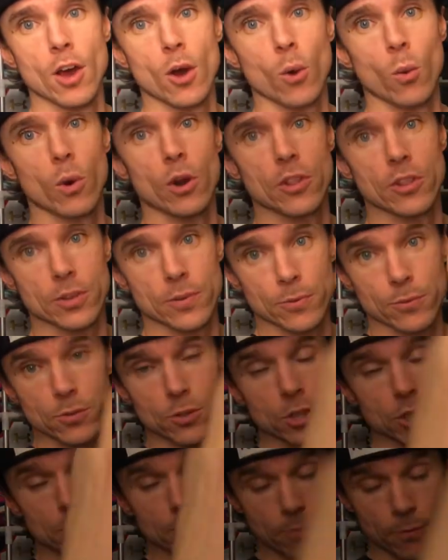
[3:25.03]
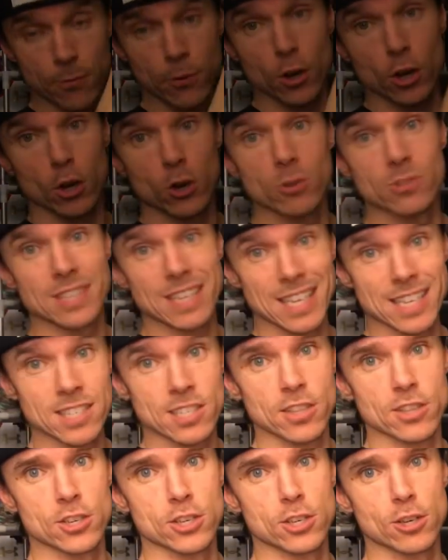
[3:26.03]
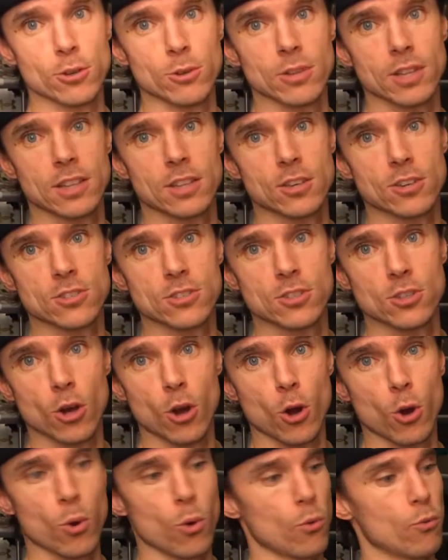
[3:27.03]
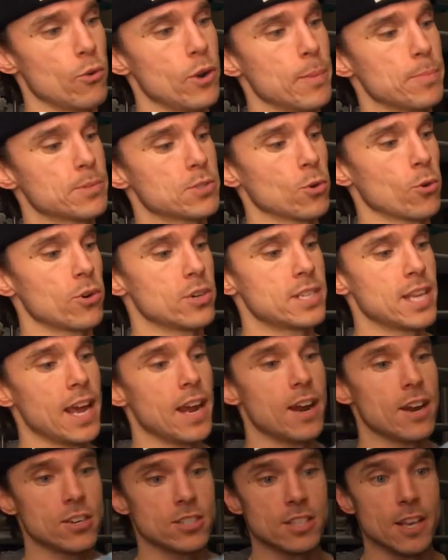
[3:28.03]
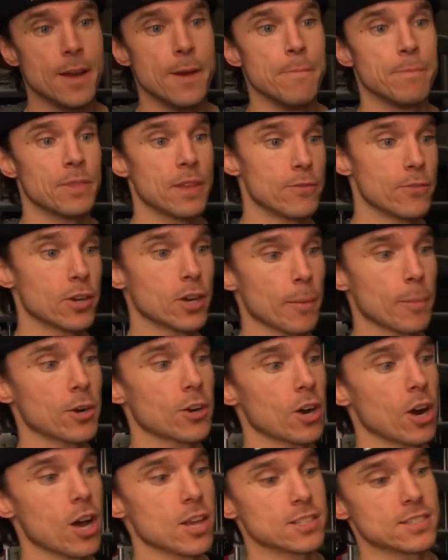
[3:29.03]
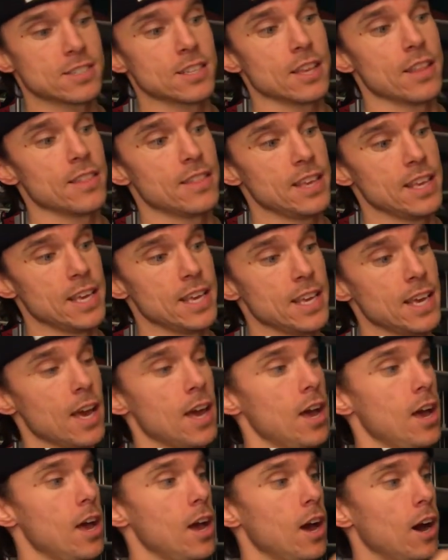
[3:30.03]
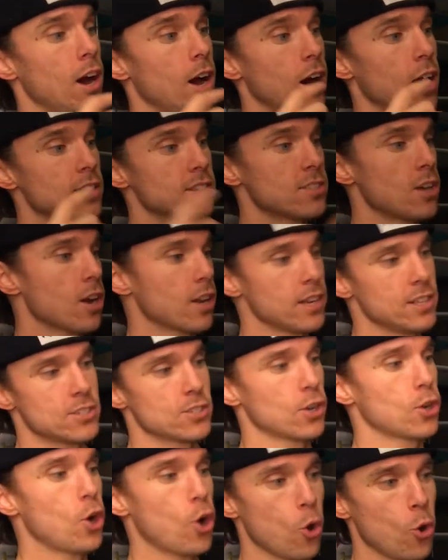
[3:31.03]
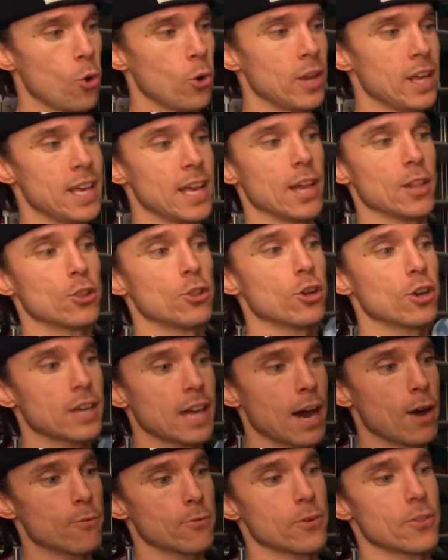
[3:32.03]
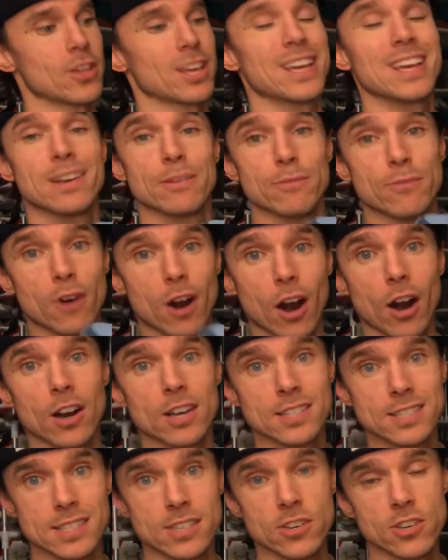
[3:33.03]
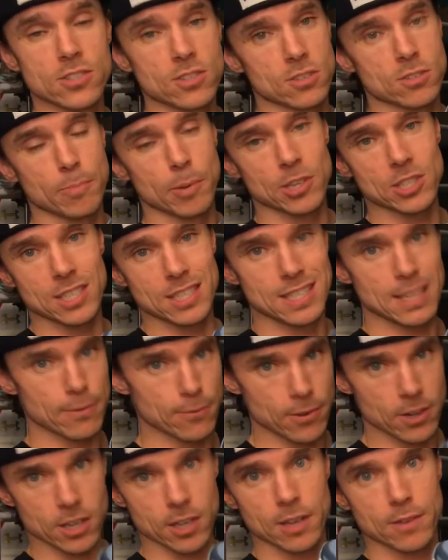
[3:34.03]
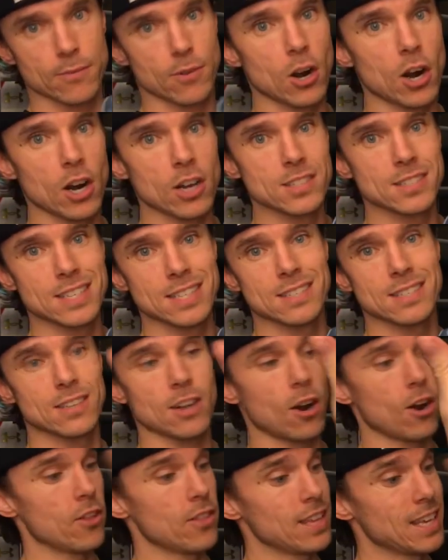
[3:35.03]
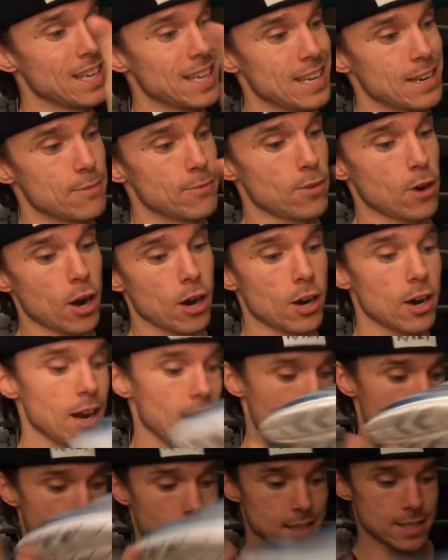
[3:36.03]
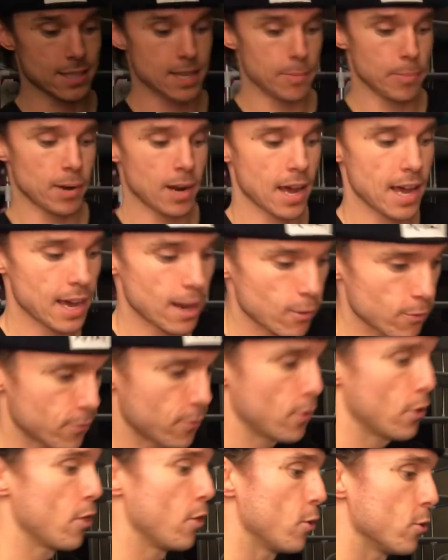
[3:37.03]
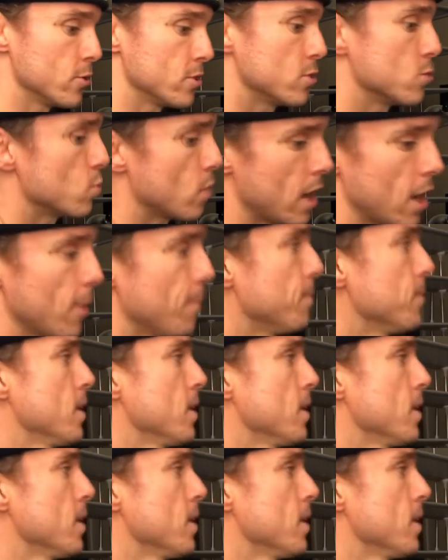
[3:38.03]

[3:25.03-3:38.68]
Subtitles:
where the foot goes into the shoe, that there's no rips or tears. If you come across the Saucony, look out for the Kinvara series. There's a bunch of different Kinvaras. These are the Kinvara 9s. Keep an eye out for those as well.